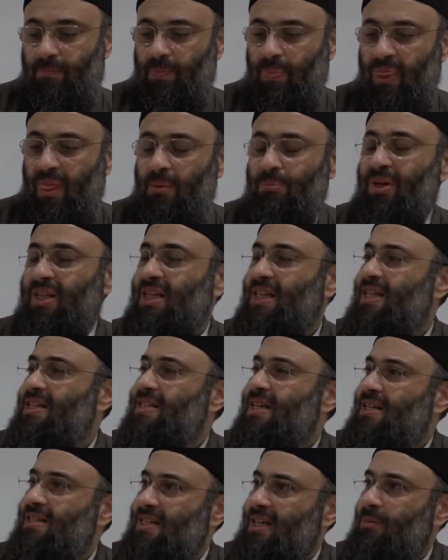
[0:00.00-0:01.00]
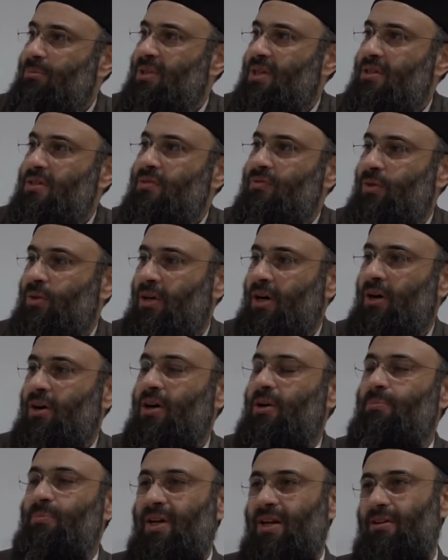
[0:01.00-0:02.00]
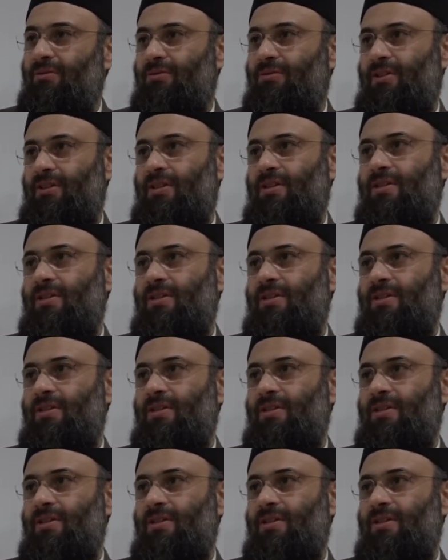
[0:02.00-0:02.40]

But it is acceptance for our benefit.